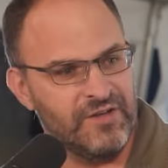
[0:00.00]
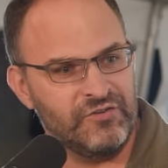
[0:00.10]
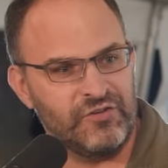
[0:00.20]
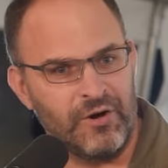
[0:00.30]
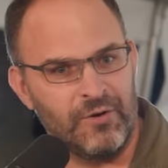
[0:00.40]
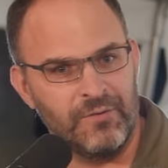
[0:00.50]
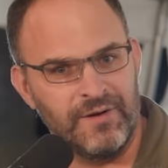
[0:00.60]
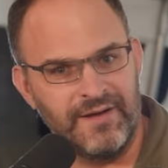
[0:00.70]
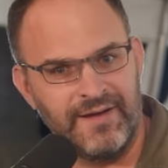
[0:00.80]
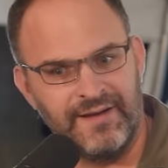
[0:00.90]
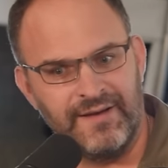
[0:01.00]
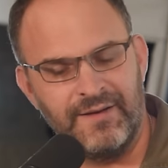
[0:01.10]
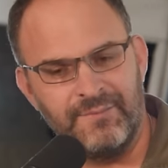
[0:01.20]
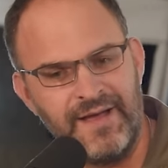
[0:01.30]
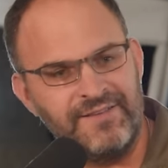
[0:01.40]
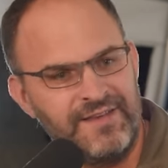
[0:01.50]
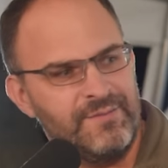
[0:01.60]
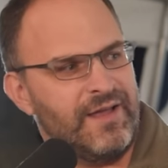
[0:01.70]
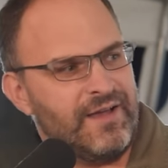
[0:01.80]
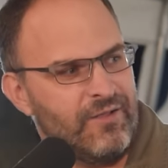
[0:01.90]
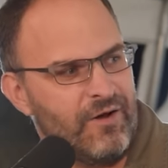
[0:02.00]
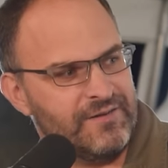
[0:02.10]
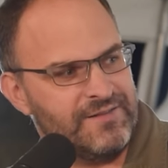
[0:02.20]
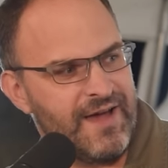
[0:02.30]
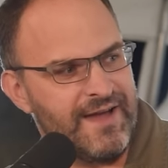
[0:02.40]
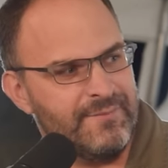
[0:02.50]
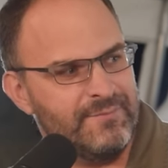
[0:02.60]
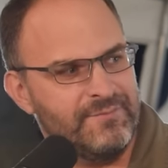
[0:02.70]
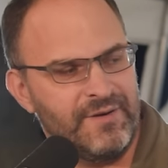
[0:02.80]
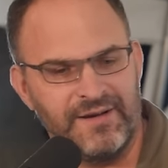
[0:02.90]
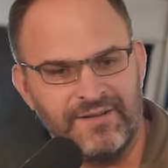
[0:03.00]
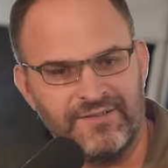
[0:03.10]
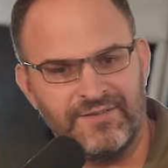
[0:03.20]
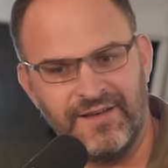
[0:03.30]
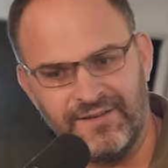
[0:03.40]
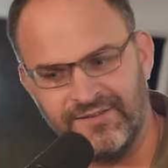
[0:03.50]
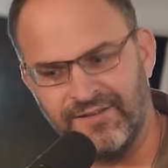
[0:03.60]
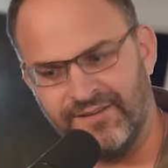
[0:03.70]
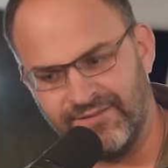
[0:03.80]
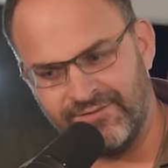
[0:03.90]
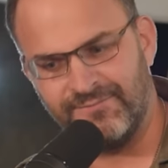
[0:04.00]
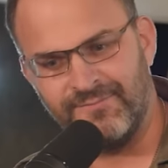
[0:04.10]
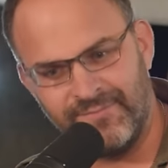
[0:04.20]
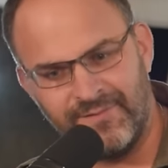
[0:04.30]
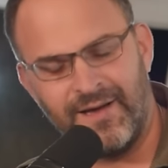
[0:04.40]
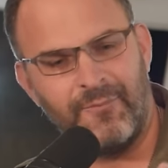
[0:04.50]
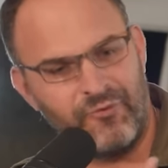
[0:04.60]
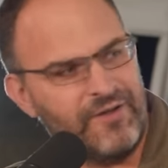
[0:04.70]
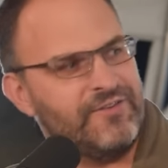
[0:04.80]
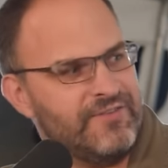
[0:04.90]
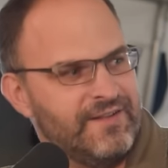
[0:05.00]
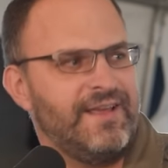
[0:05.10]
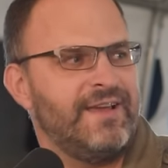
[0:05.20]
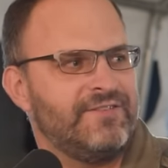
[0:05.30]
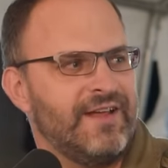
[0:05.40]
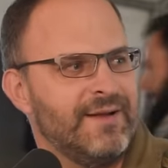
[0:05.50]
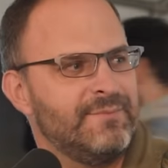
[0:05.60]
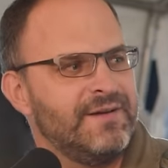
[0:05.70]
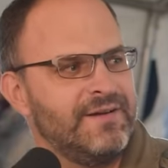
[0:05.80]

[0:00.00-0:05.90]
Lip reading: So it may seem like a long time, but it's a process that takes time.